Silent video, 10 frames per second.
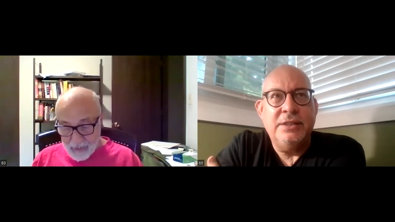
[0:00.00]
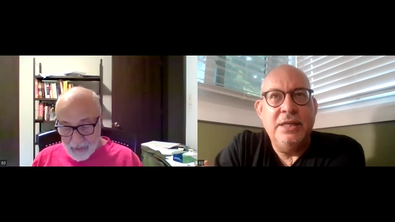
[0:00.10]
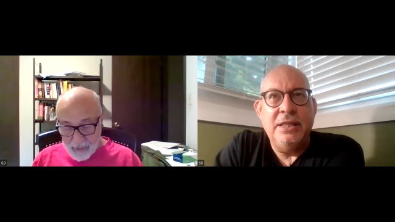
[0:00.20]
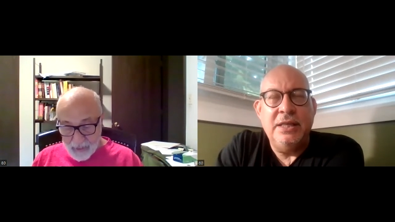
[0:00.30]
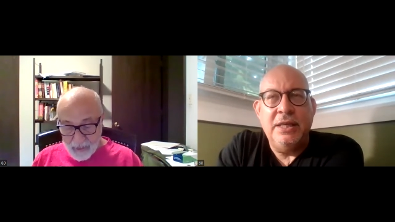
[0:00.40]
Speaker 1: to
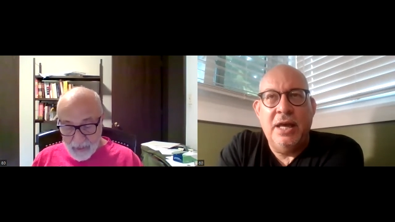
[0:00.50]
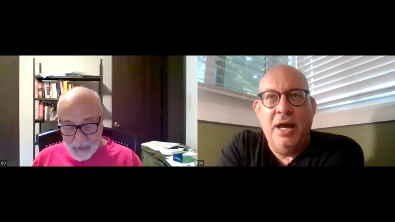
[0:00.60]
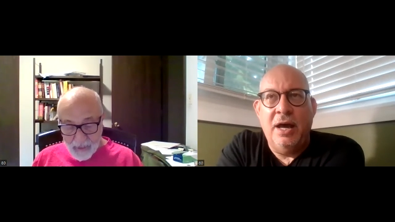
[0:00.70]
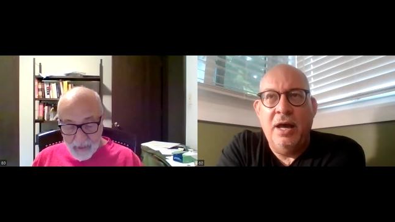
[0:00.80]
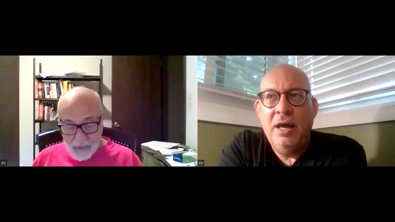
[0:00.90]
see the
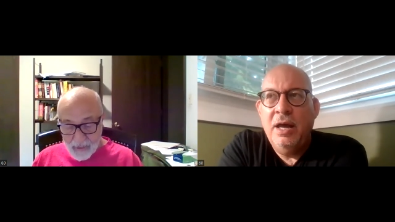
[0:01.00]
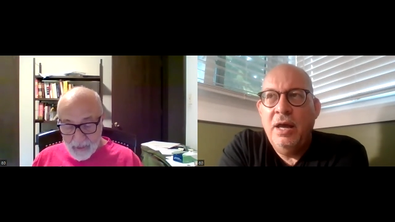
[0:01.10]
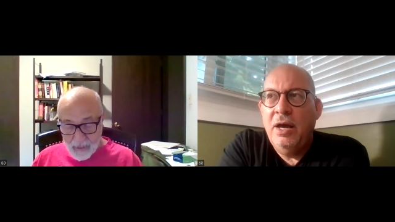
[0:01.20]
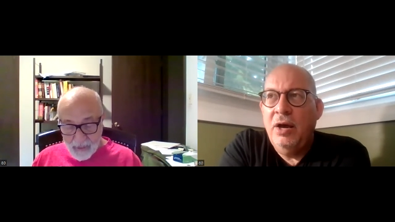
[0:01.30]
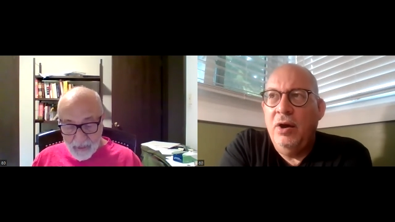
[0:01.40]
uh,
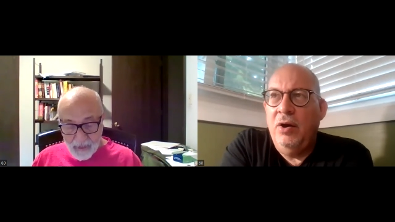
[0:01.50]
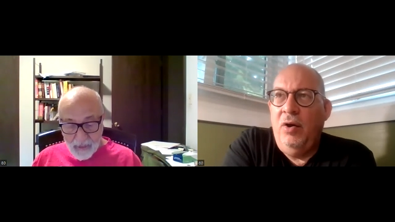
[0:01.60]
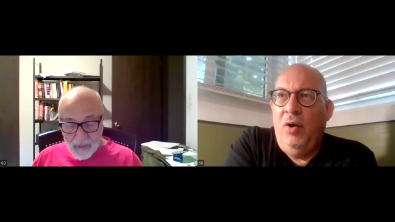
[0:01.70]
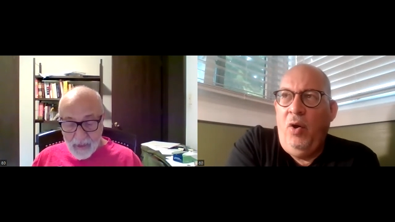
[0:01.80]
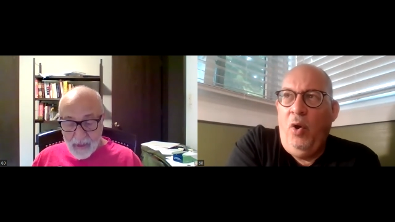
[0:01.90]

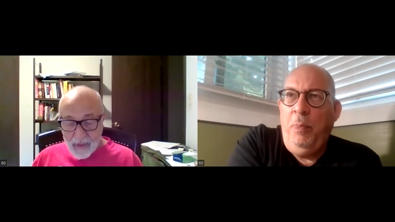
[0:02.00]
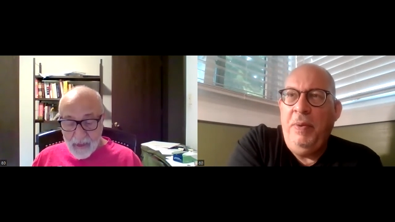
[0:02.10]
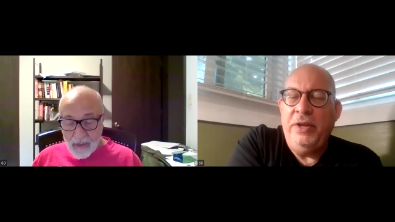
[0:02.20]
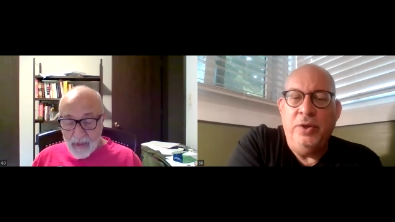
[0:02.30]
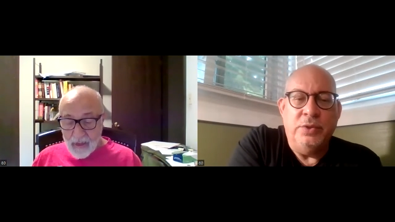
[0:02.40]

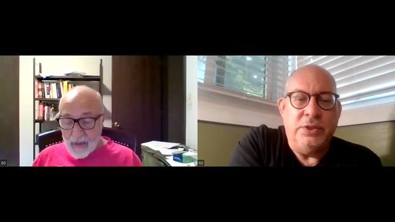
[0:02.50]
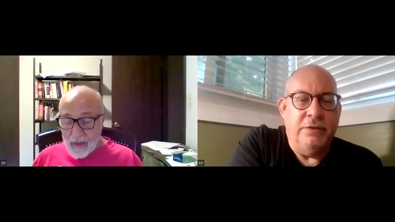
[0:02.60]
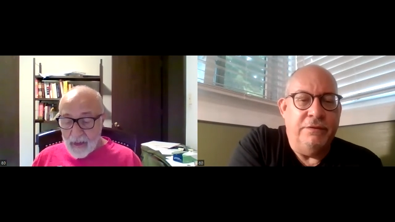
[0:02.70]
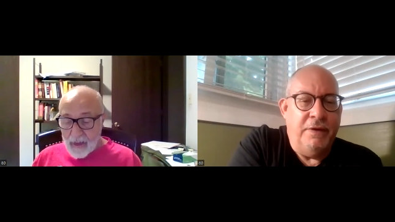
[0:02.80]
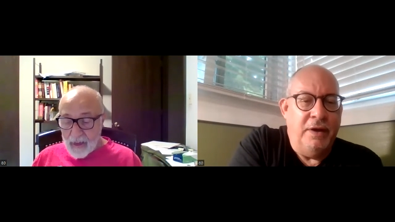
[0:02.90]
open use
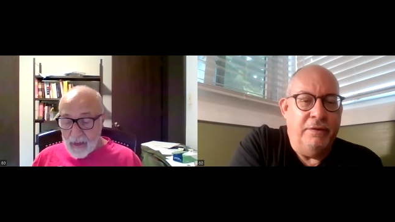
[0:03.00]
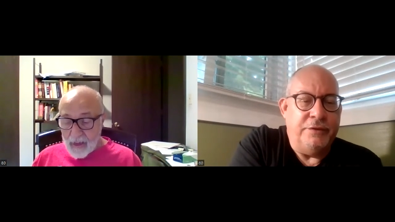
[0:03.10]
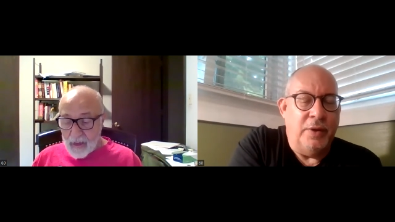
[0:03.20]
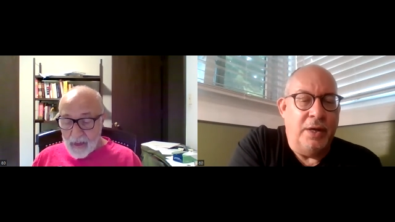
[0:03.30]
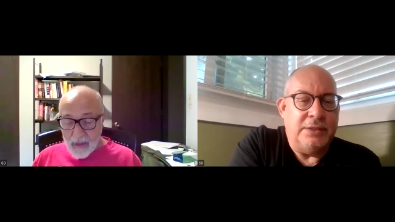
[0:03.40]
of
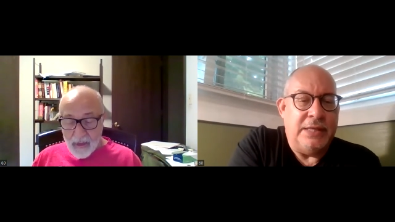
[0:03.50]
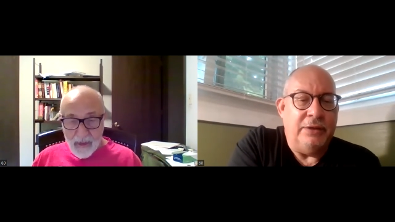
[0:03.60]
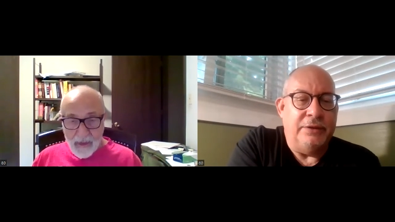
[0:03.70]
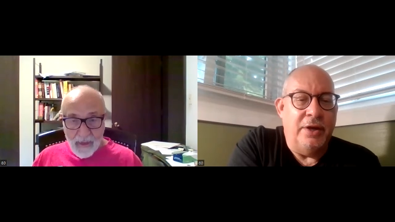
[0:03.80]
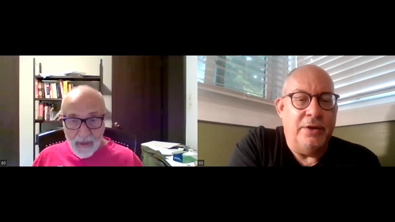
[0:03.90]
of drugs
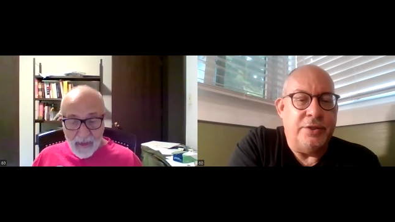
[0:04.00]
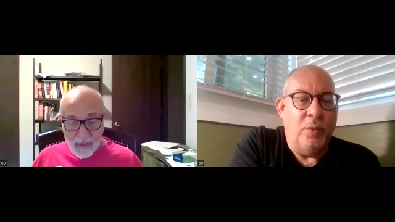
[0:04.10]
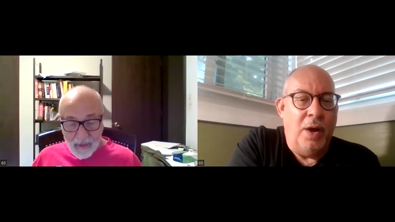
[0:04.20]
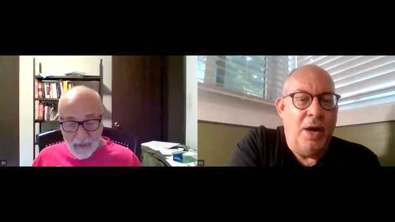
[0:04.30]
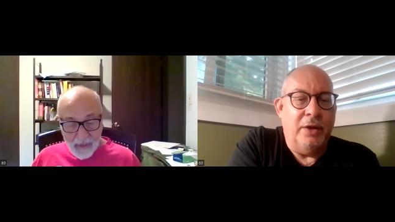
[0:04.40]
out there as
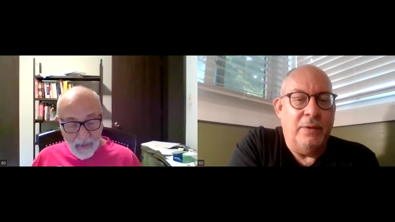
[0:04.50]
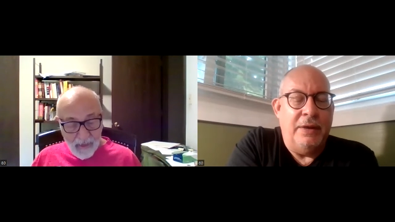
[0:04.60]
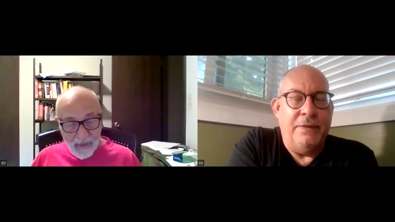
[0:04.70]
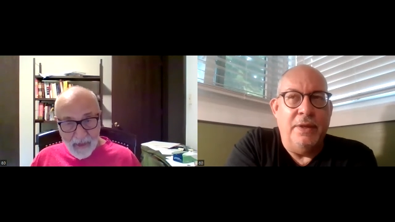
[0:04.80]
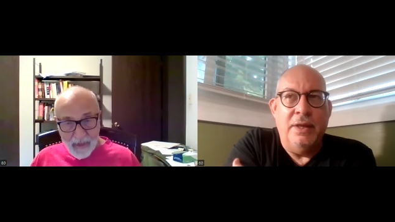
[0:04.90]
you're walking
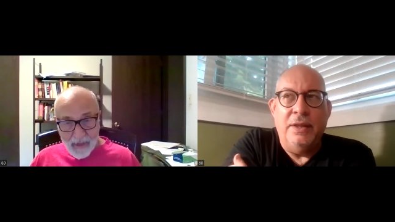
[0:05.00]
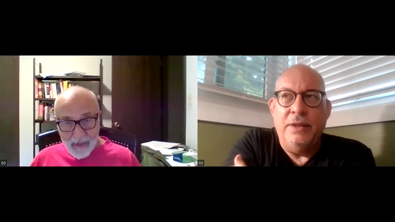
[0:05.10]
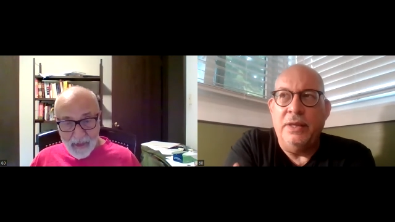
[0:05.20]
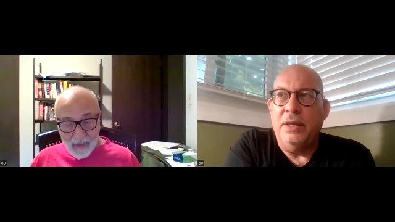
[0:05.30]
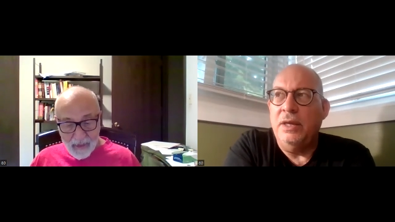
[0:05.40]
around the
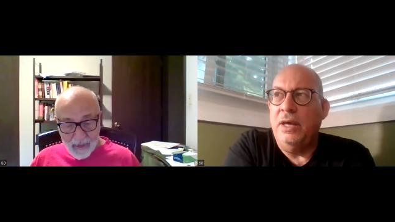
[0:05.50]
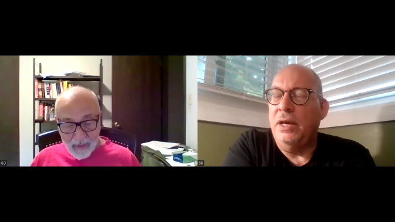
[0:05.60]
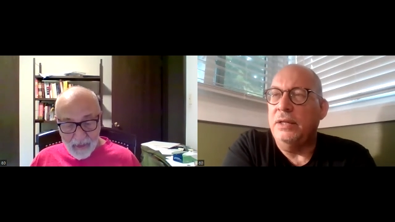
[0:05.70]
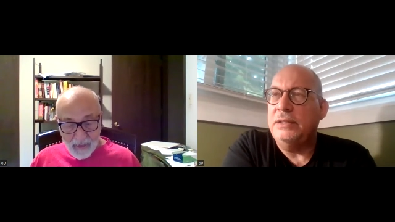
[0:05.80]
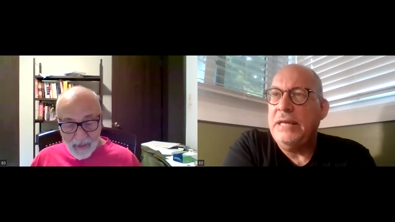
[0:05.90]
the
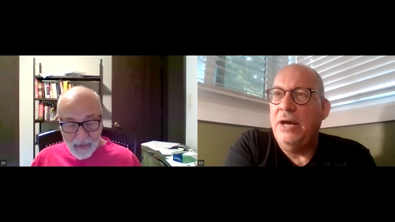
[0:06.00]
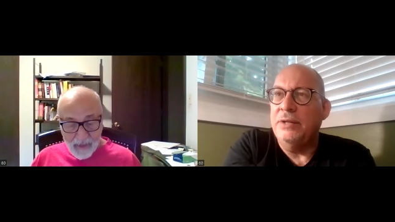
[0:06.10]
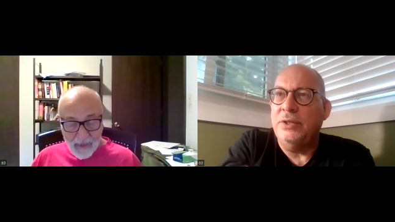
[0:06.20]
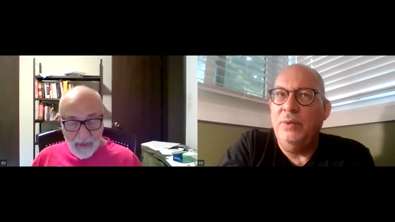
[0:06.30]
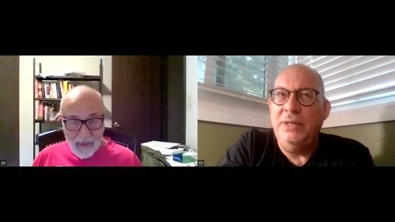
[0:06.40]
uh,
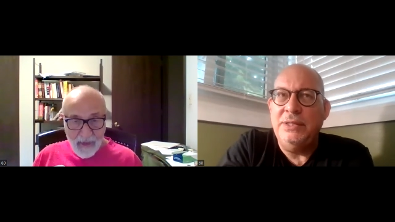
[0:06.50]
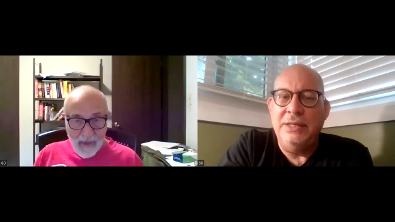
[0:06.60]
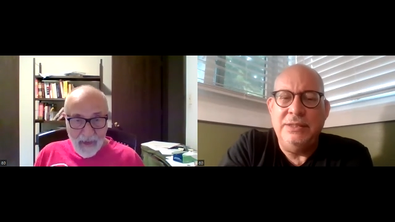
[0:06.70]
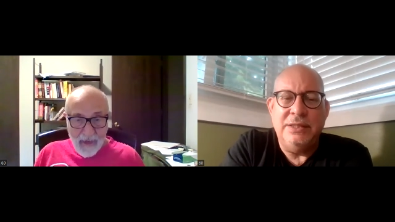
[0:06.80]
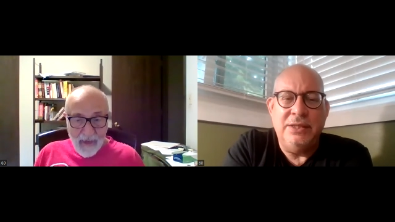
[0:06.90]
town. So it,
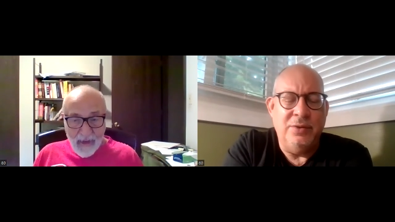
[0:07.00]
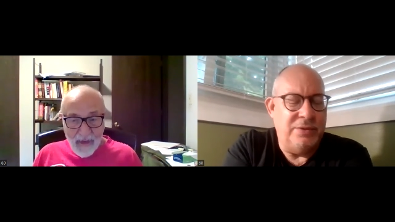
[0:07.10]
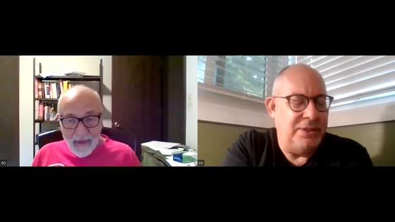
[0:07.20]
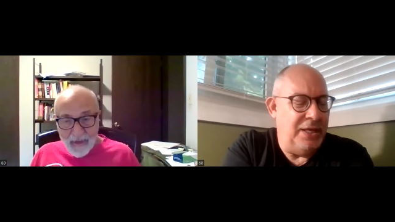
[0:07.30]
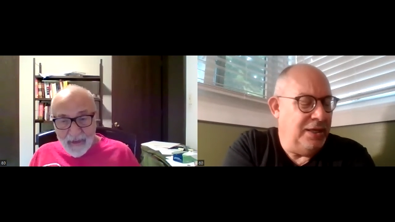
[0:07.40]
it's a
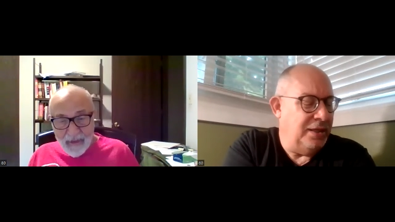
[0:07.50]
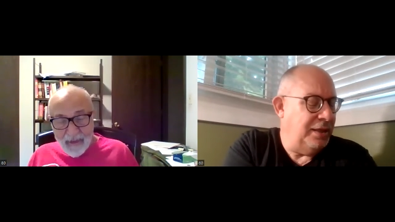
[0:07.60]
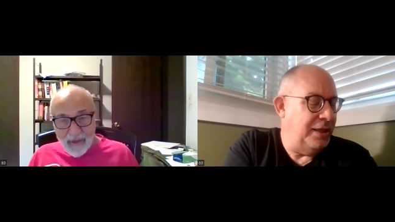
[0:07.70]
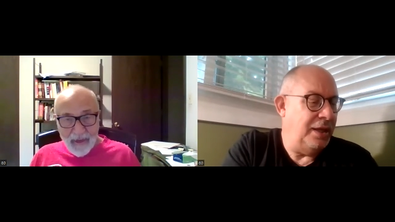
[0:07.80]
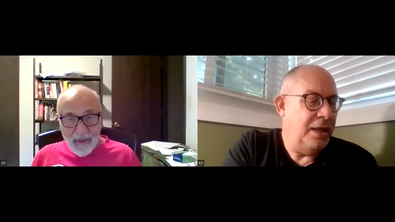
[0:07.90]
huge
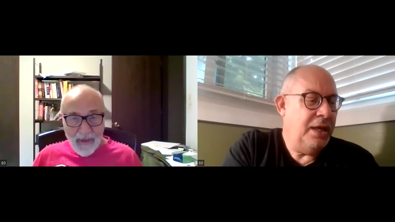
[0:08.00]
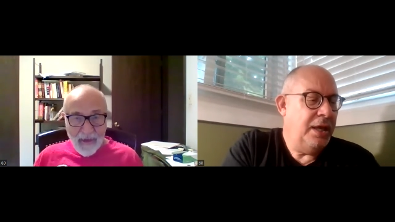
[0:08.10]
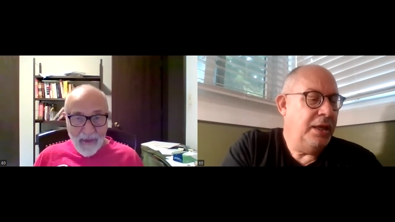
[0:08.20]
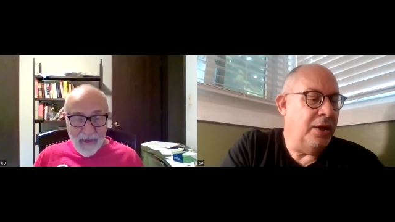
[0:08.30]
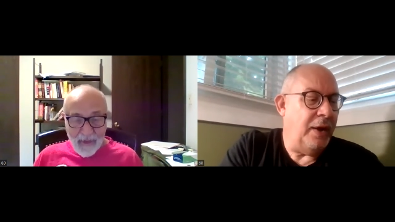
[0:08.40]
deal, and
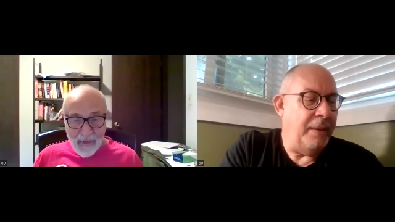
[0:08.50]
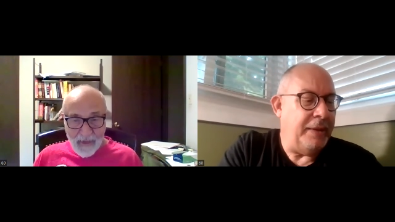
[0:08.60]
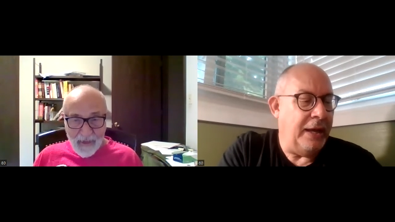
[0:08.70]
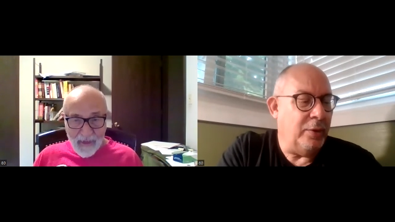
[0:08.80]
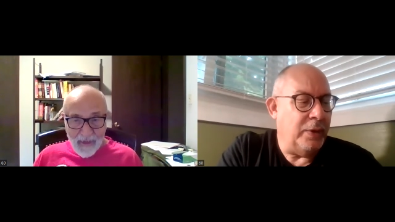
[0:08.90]
you know, I
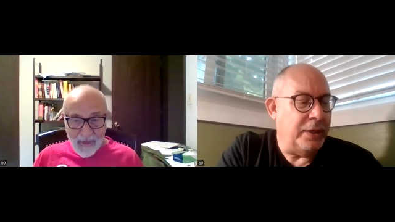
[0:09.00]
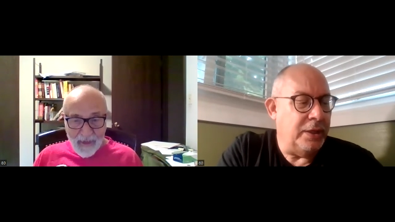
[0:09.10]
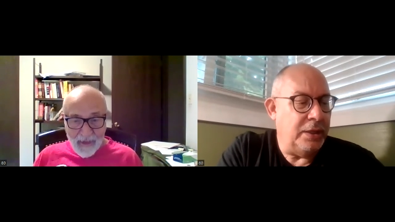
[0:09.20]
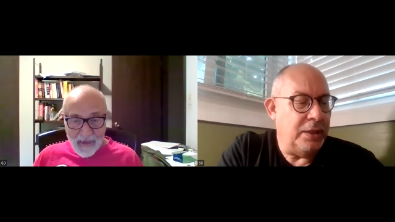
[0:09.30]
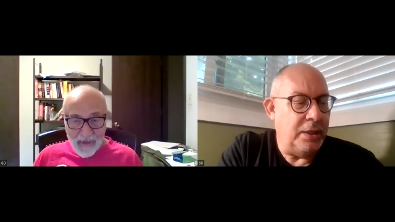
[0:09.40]
mean, I don't want
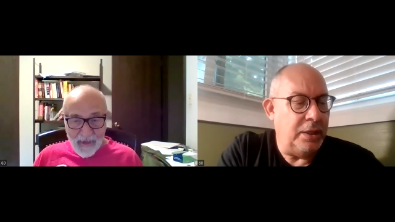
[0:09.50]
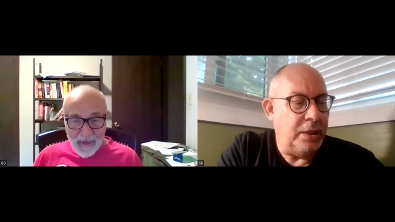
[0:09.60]
to,